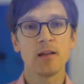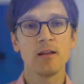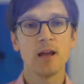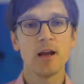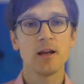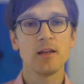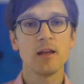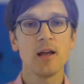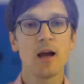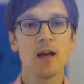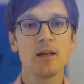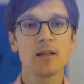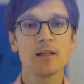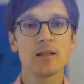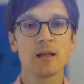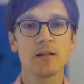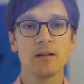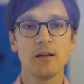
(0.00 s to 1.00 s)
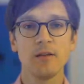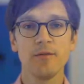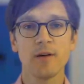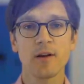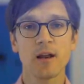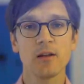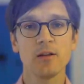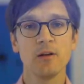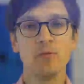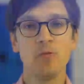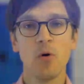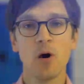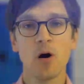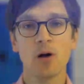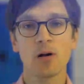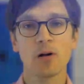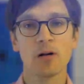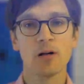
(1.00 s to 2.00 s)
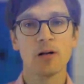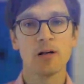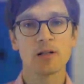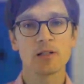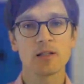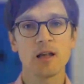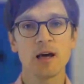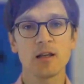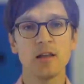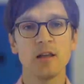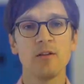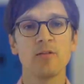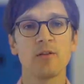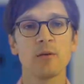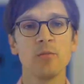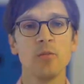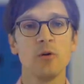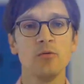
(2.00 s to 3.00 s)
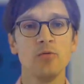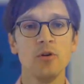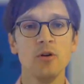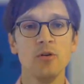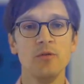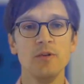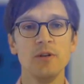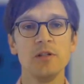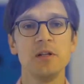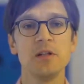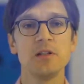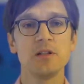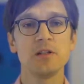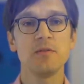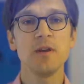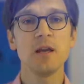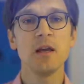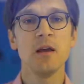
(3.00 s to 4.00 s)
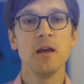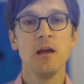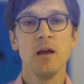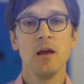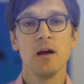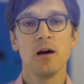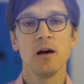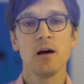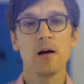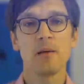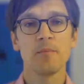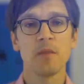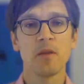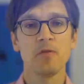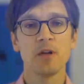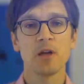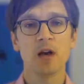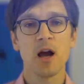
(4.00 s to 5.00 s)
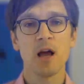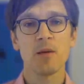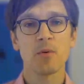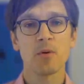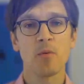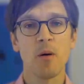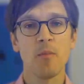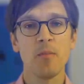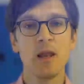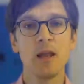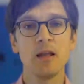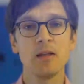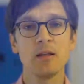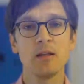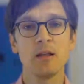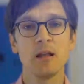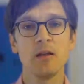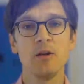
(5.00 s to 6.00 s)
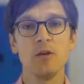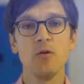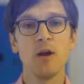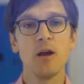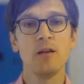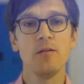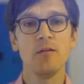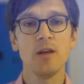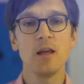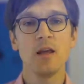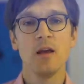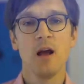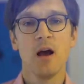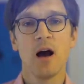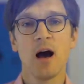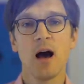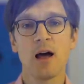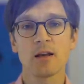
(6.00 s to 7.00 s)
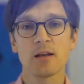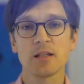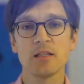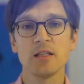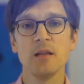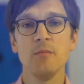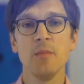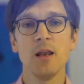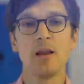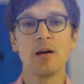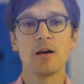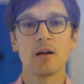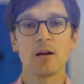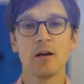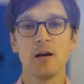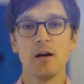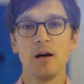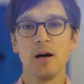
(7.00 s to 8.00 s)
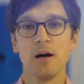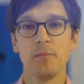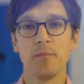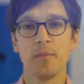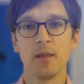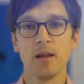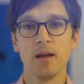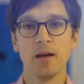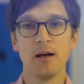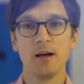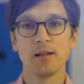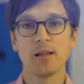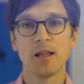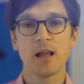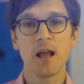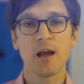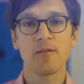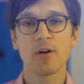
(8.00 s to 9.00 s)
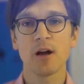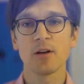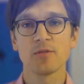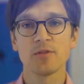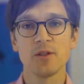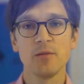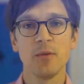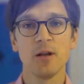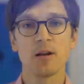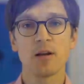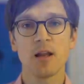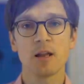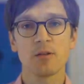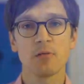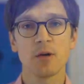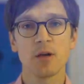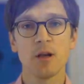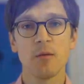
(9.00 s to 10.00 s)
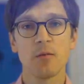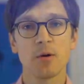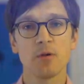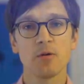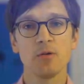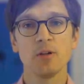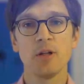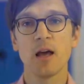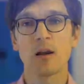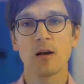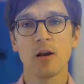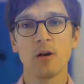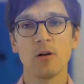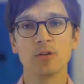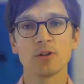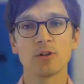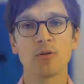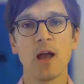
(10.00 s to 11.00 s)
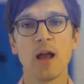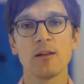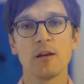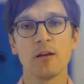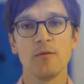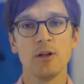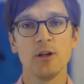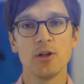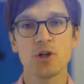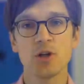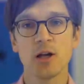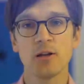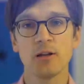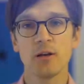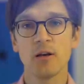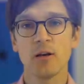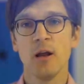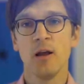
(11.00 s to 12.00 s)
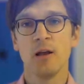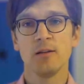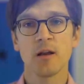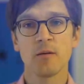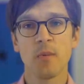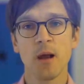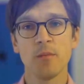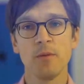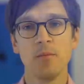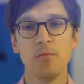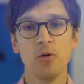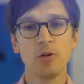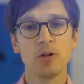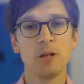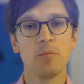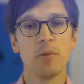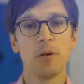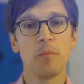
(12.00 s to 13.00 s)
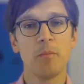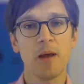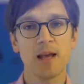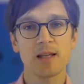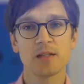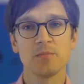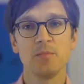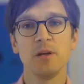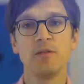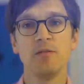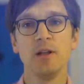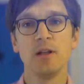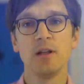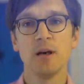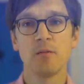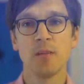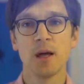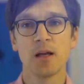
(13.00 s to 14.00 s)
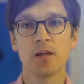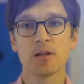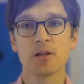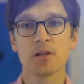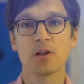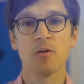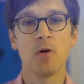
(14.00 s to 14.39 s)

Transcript: And the idea is that if a random walk uh, starting from node u visits v um, with high probability, then u and v are similar, um, uh, they have kind of similar network neighborhood, they are close together with each other, there might be multiple paths between them and so